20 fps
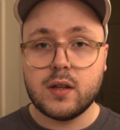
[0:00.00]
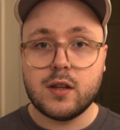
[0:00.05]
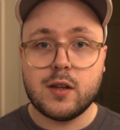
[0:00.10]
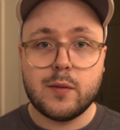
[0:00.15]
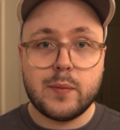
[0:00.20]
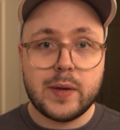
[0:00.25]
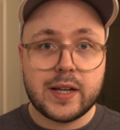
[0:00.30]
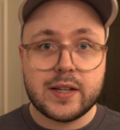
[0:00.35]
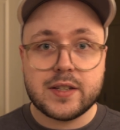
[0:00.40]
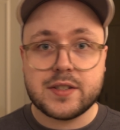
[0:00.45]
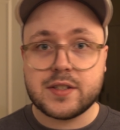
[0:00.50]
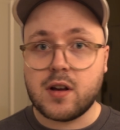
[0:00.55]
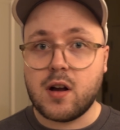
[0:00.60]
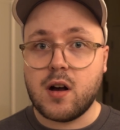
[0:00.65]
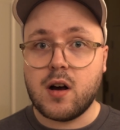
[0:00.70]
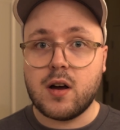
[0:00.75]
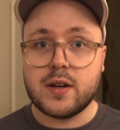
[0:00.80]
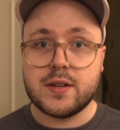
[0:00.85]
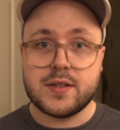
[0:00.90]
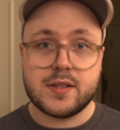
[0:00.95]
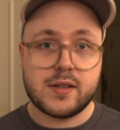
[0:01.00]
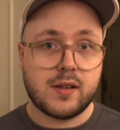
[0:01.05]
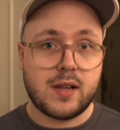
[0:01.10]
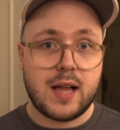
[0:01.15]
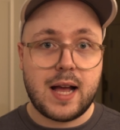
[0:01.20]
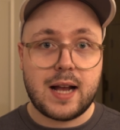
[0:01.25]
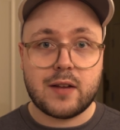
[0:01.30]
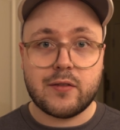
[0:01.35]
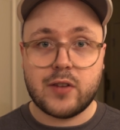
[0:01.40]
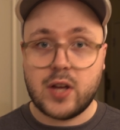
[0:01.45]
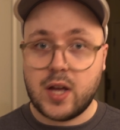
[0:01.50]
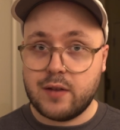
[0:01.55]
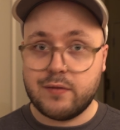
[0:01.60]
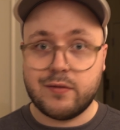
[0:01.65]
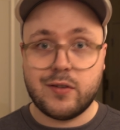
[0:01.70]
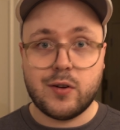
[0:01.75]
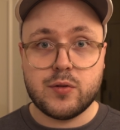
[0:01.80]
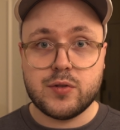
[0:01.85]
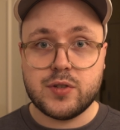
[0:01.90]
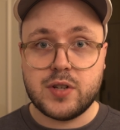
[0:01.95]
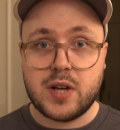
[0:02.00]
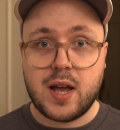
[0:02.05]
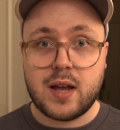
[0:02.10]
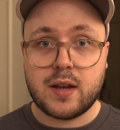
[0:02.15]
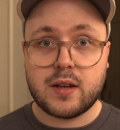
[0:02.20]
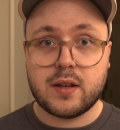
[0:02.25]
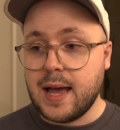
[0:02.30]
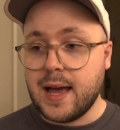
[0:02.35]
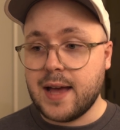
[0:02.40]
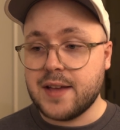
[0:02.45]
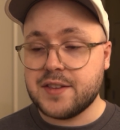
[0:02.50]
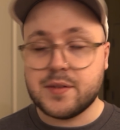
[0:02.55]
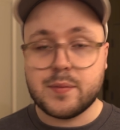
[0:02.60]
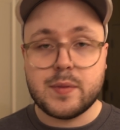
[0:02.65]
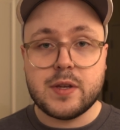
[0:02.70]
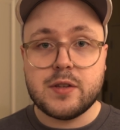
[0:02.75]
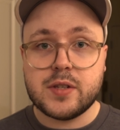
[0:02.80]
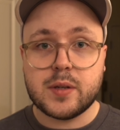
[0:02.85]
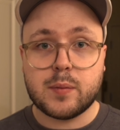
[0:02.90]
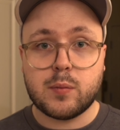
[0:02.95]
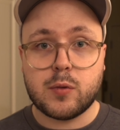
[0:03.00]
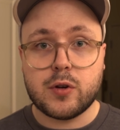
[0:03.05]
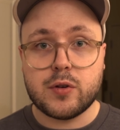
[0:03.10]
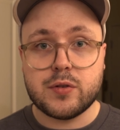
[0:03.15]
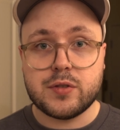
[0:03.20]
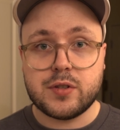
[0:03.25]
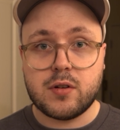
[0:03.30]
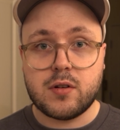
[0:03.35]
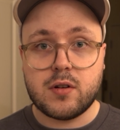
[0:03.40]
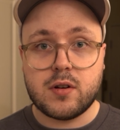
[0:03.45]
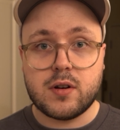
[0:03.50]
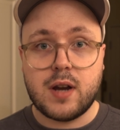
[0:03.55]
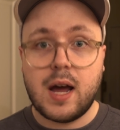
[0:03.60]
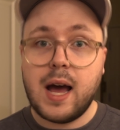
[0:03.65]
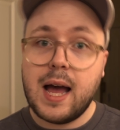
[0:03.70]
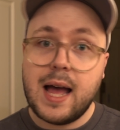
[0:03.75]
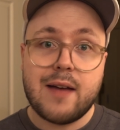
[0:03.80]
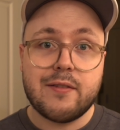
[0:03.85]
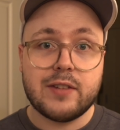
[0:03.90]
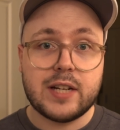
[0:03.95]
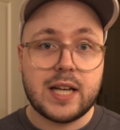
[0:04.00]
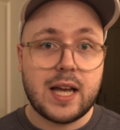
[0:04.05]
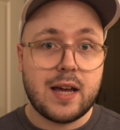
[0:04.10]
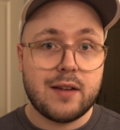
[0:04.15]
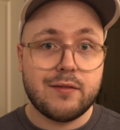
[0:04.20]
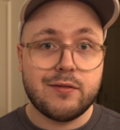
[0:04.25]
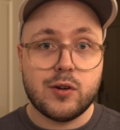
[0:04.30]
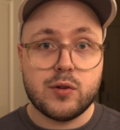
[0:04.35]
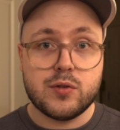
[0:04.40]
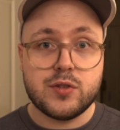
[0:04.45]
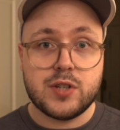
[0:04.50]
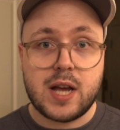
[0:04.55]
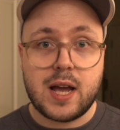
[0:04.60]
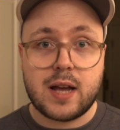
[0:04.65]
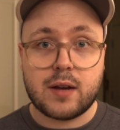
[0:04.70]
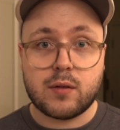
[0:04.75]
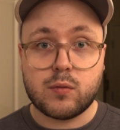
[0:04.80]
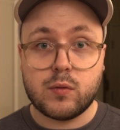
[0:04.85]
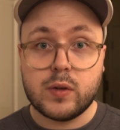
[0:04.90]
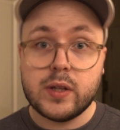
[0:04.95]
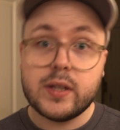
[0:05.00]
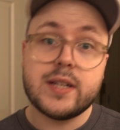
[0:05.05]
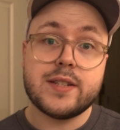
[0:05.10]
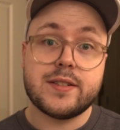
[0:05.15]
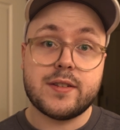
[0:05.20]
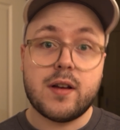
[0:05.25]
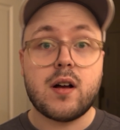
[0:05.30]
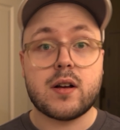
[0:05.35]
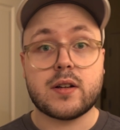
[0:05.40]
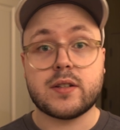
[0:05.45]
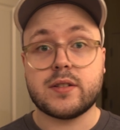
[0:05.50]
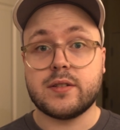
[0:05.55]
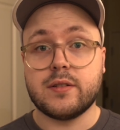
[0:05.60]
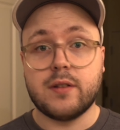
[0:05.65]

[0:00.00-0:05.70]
The biggest con is the lack of a headphone jack. As a music producer, not having a headphone jack really sucks.